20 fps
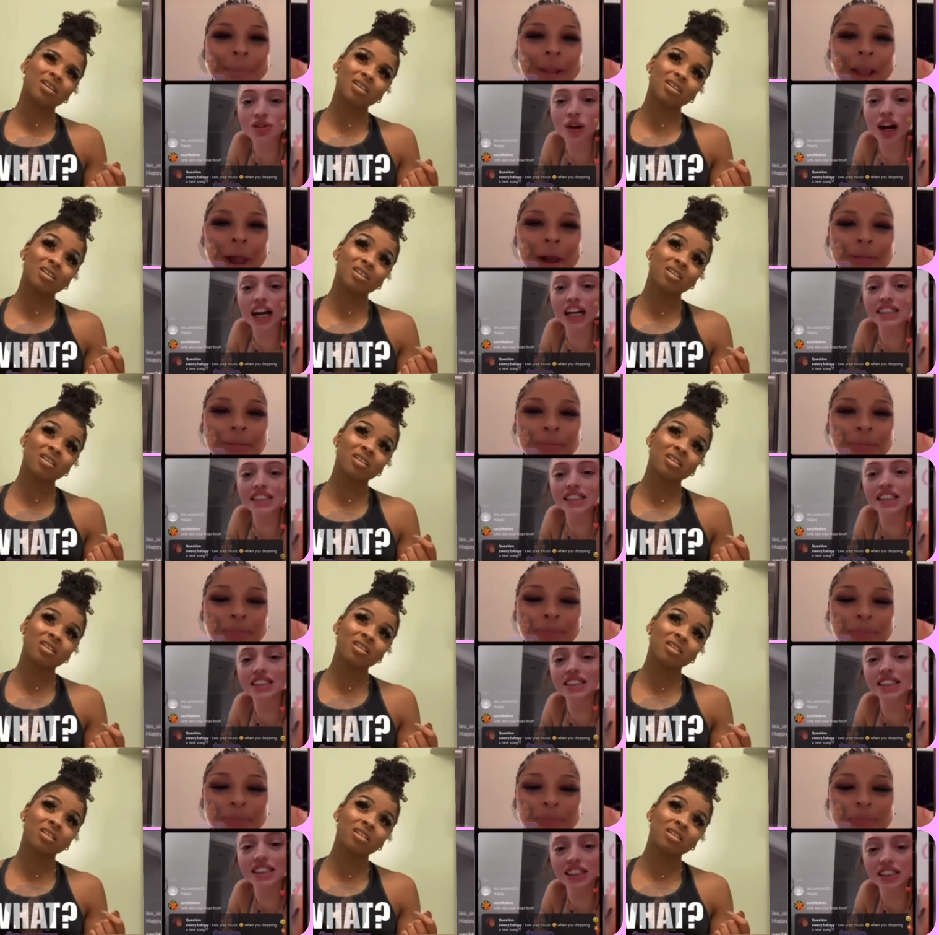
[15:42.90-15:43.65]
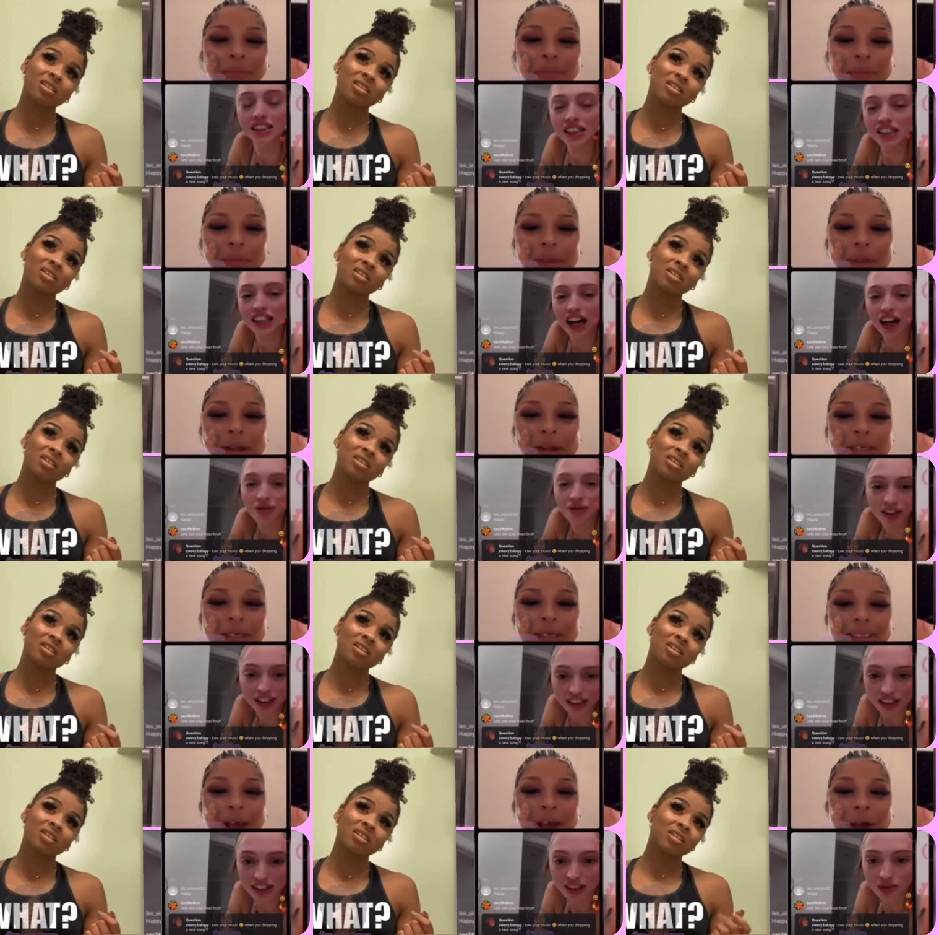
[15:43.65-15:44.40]
Speaker 1: he sent Jesus to die for us,
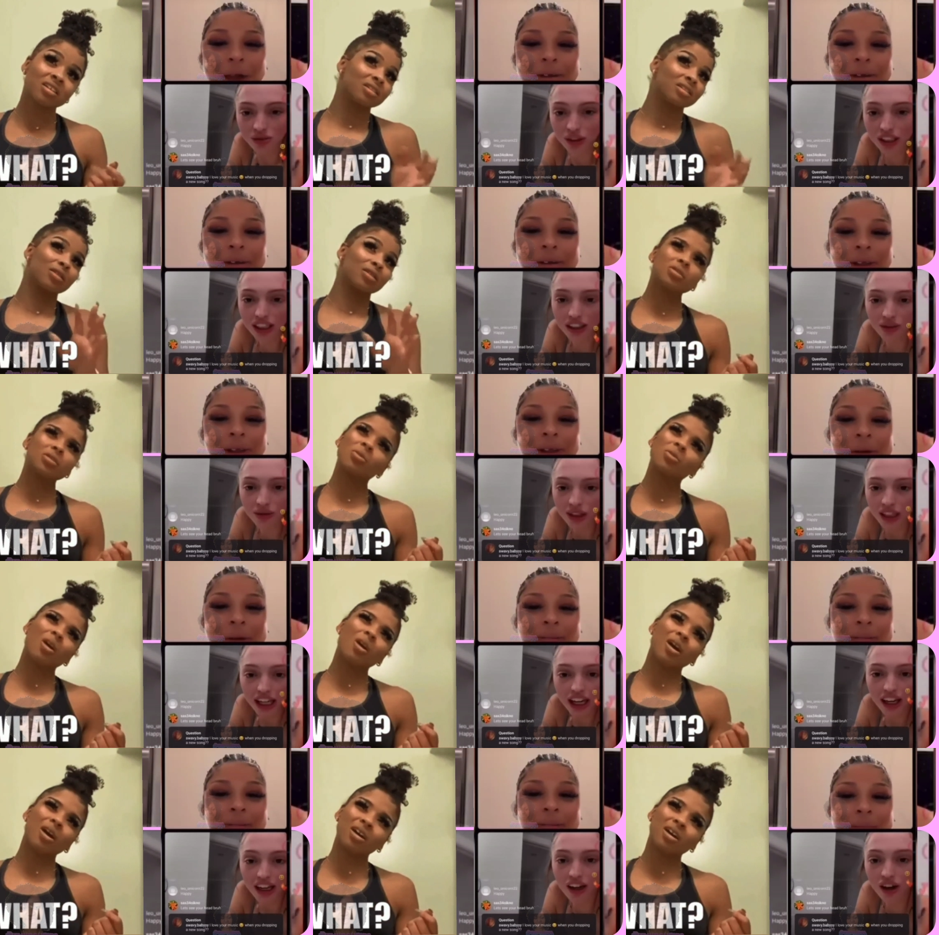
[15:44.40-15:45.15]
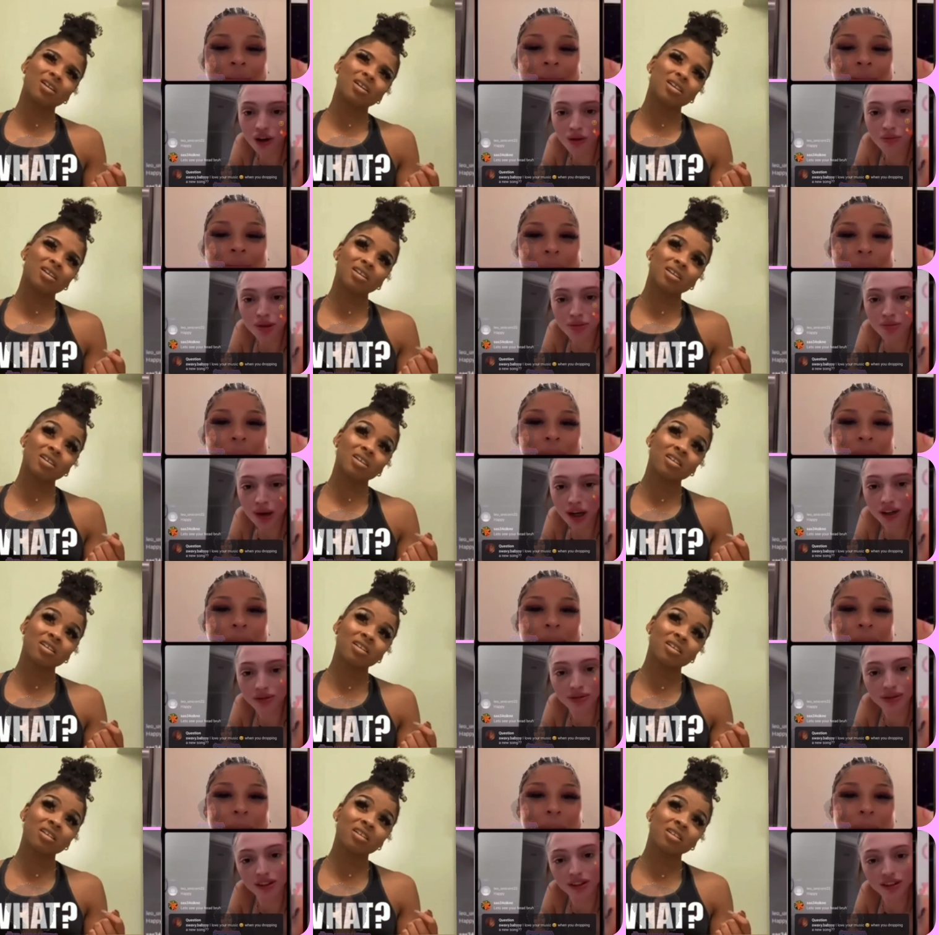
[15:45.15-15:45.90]
because we, we ain't gonna be
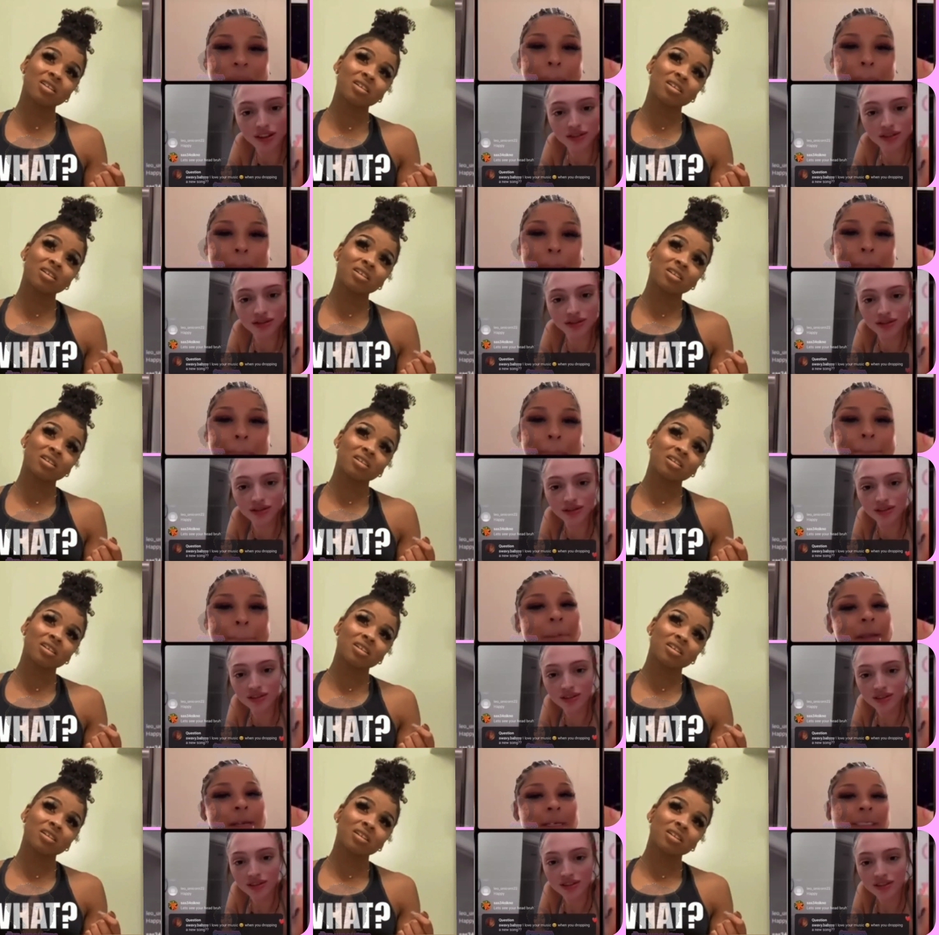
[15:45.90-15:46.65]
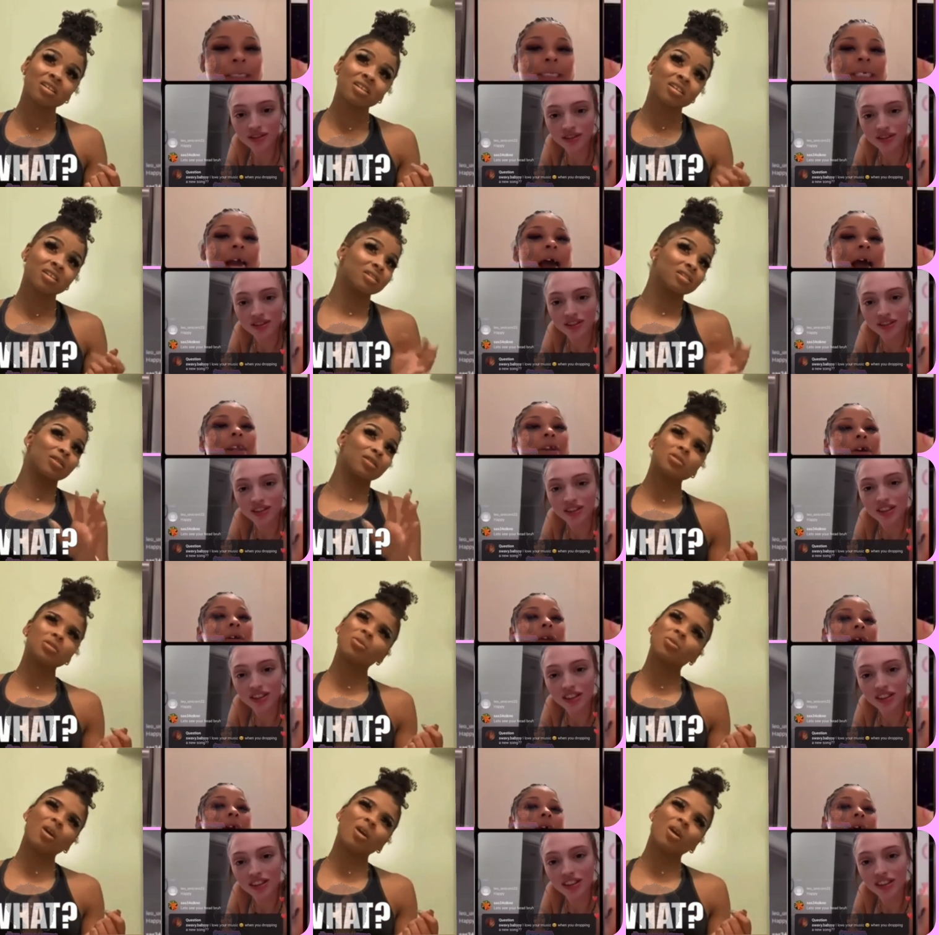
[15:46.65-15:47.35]
perfect.
Speaker 2: Yeah, I know that.